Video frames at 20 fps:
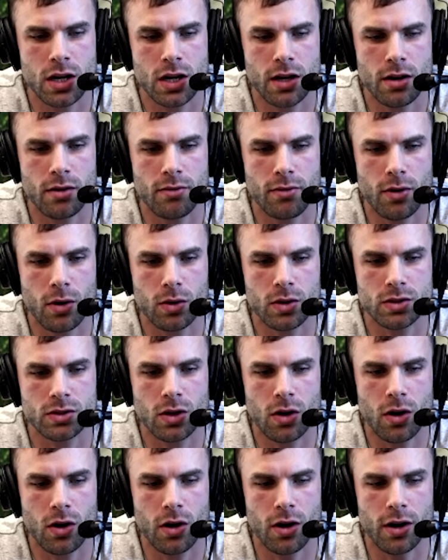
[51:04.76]
and focused
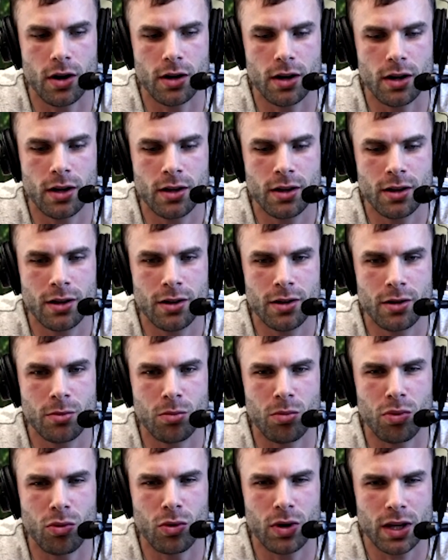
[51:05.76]
on
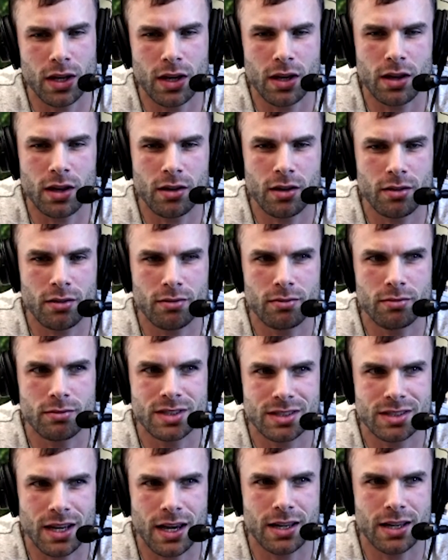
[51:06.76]
bringing
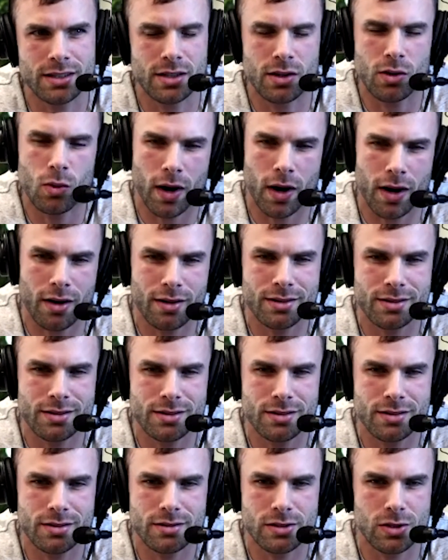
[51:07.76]
science and
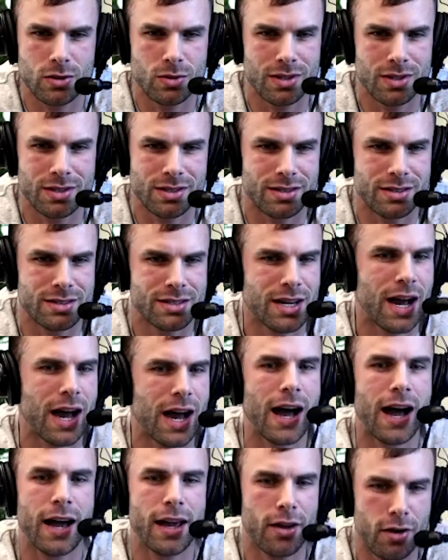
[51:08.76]
awareness to this
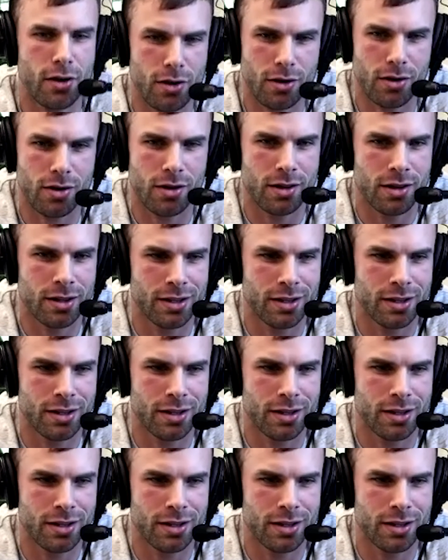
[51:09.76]
entire